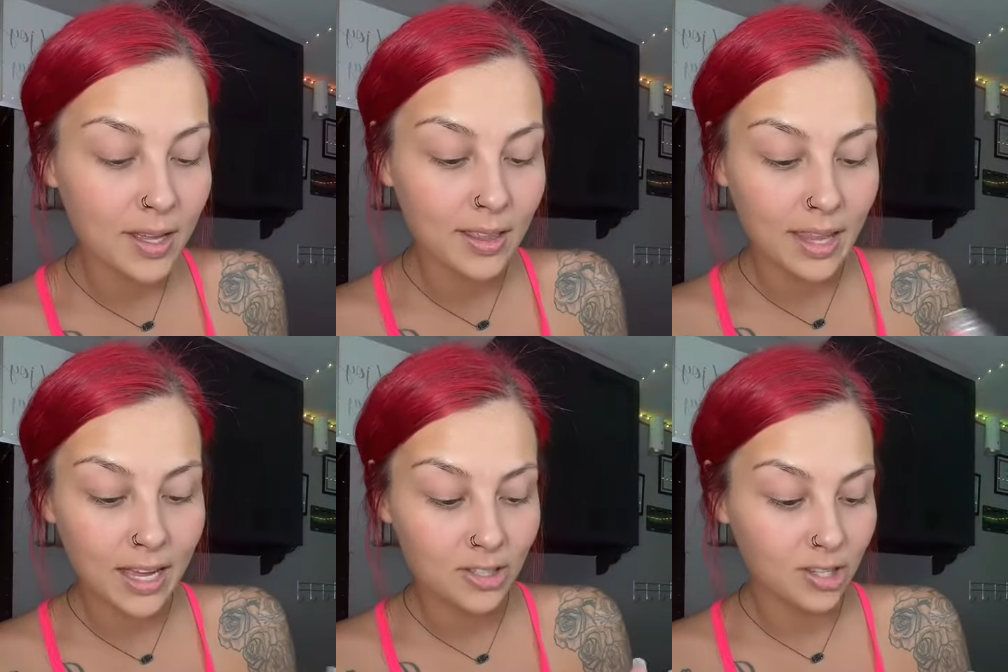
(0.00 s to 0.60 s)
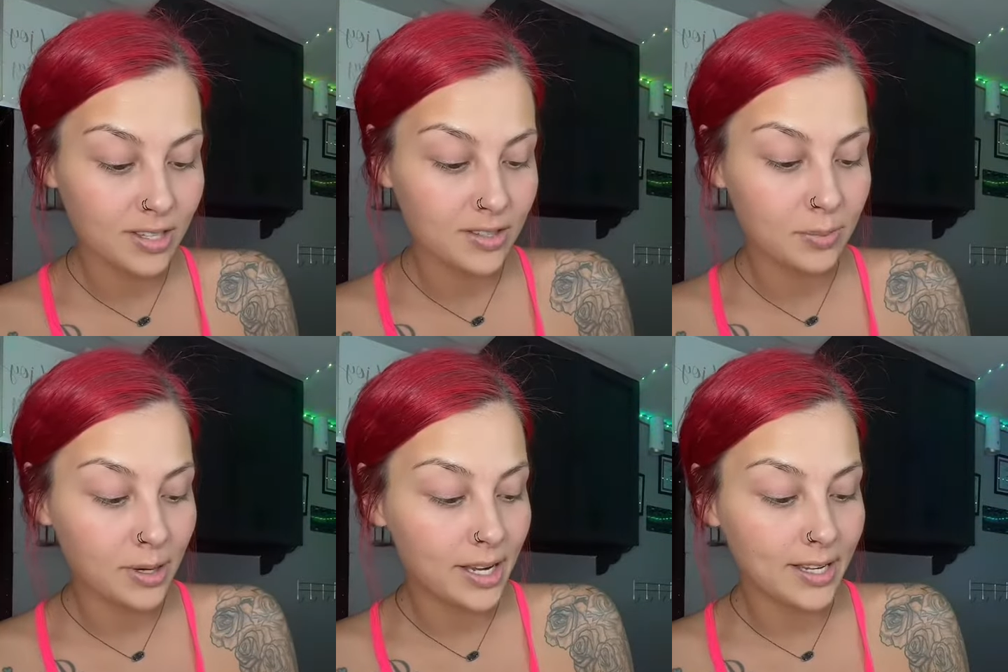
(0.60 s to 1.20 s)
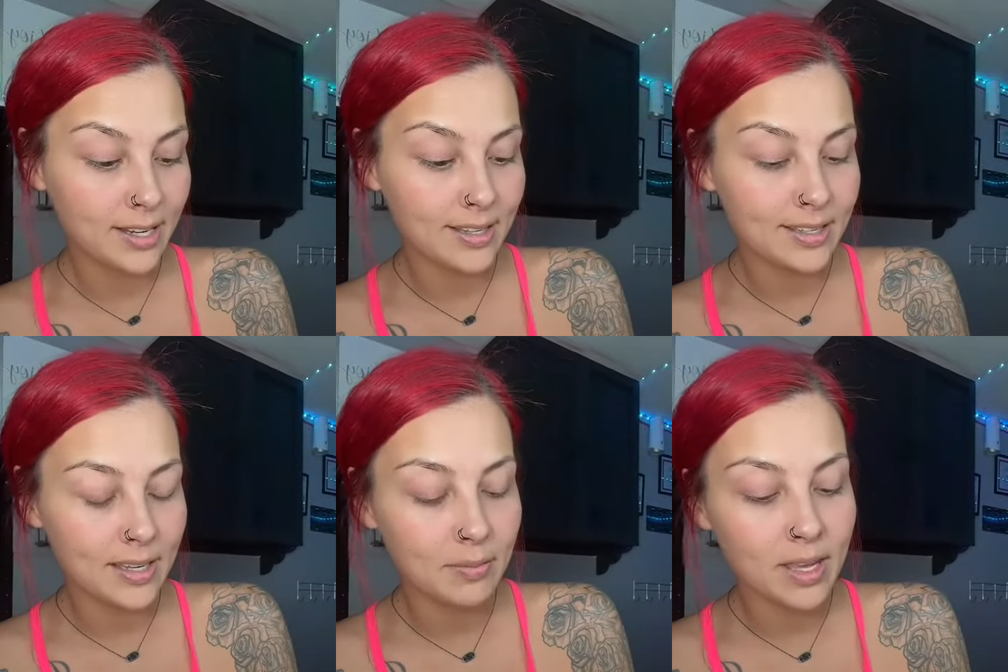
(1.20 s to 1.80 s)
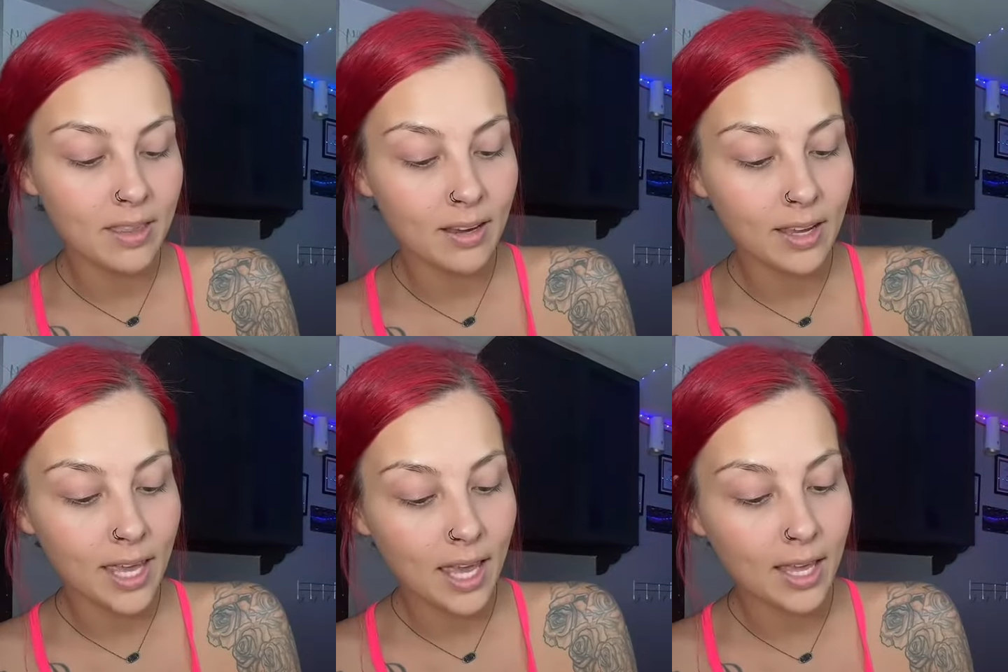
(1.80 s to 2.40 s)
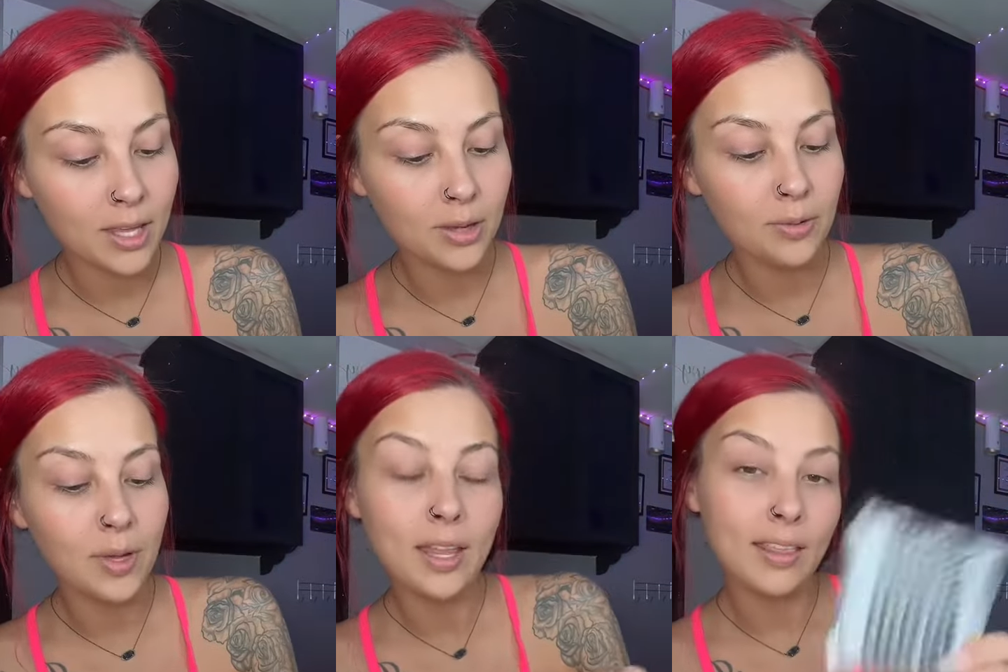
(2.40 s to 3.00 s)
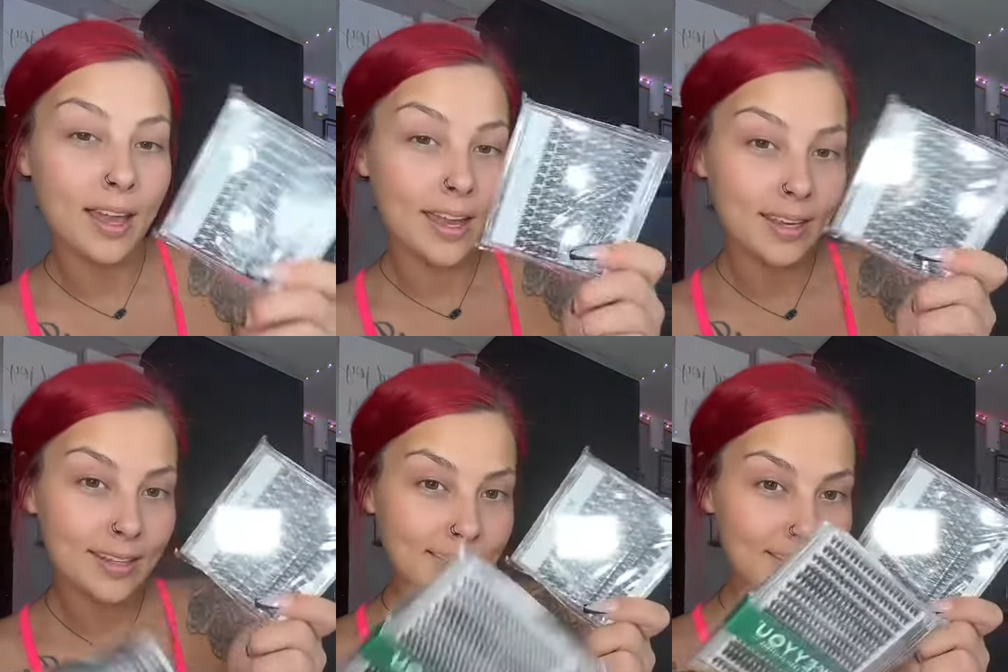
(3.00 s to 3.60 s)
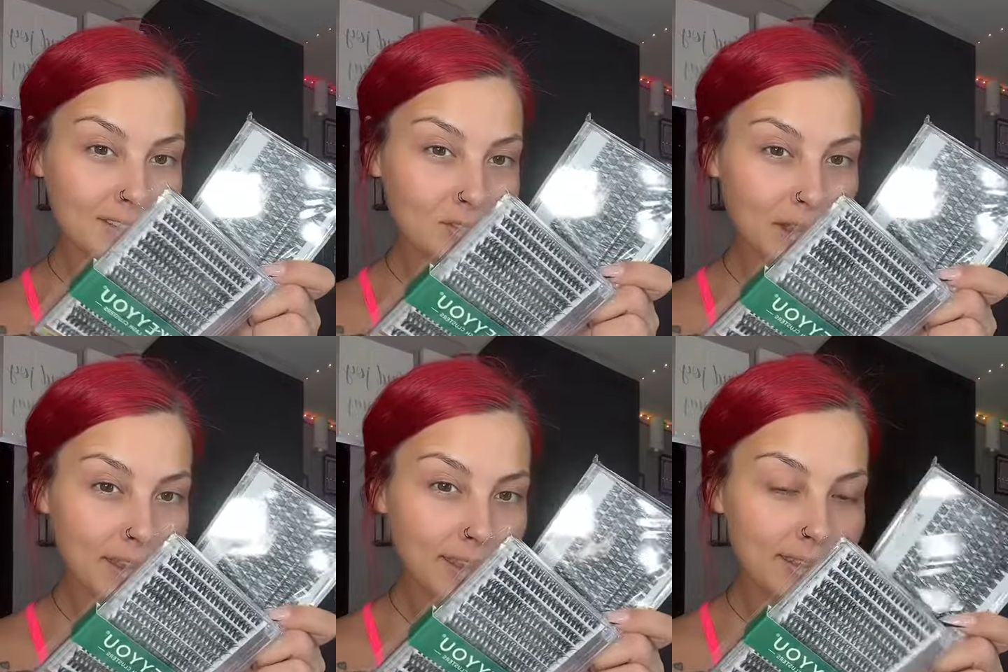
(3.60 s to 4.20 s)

Lash Cluster brand sent me their KU line to try.